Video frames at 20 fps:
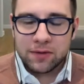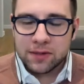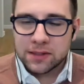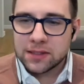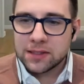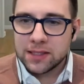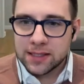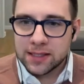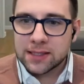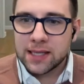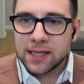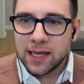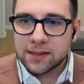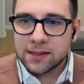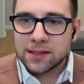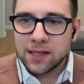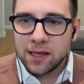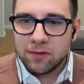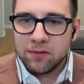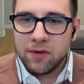It's it's that
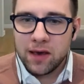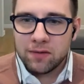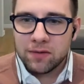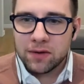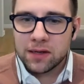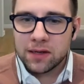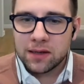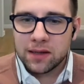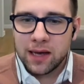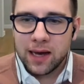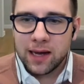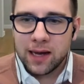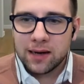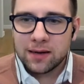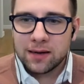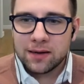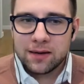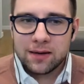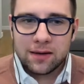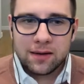safe haven that
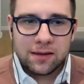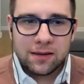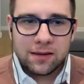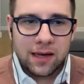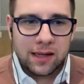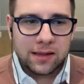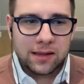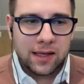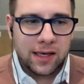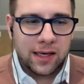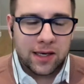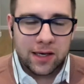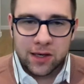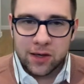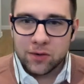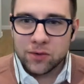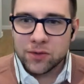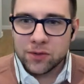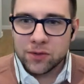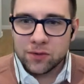that they can
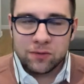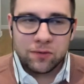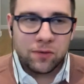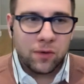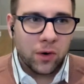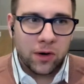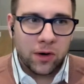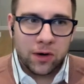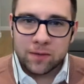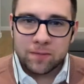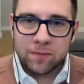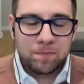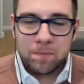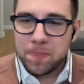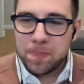go to for